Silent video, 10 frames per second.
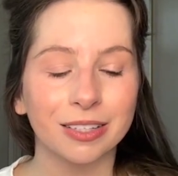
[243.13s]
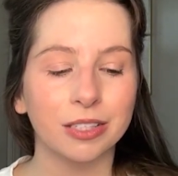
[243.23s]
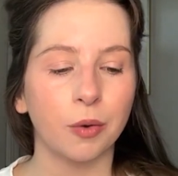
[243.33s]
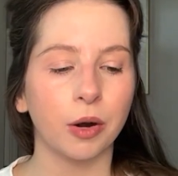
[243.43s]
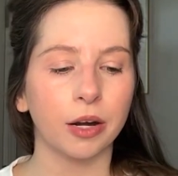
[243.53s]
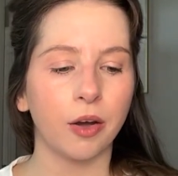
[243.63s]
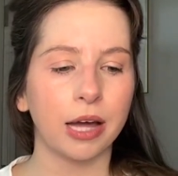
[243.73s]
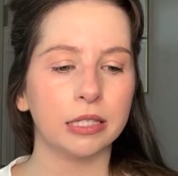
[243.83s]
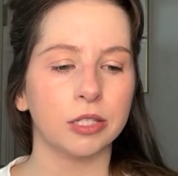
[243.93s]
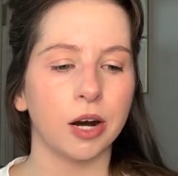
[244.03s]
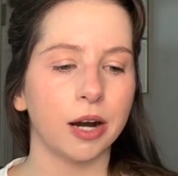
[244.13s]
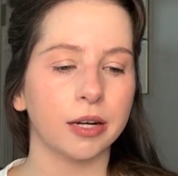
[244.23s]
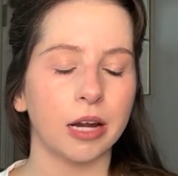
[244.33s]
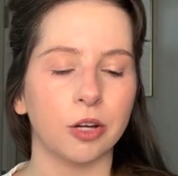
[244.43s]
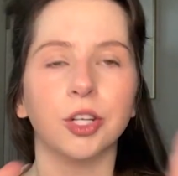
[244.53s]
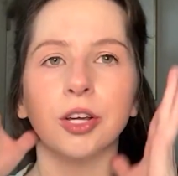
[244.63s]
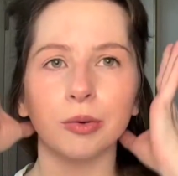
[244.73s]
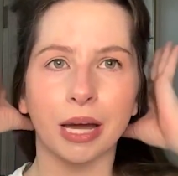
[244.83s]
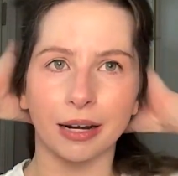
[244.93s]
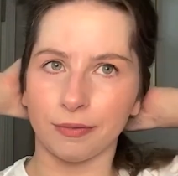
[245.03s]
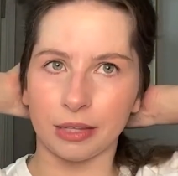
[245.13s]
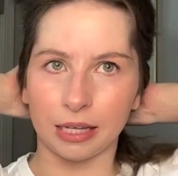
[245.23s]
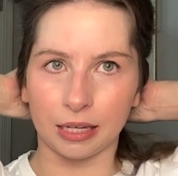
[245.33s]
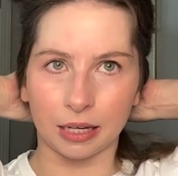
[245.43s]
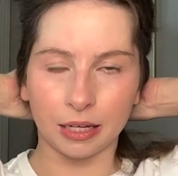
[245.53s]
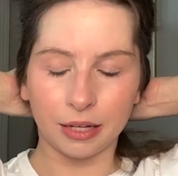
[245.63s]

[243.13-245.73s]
So we're going to go ahead and start. I'll show you kind of the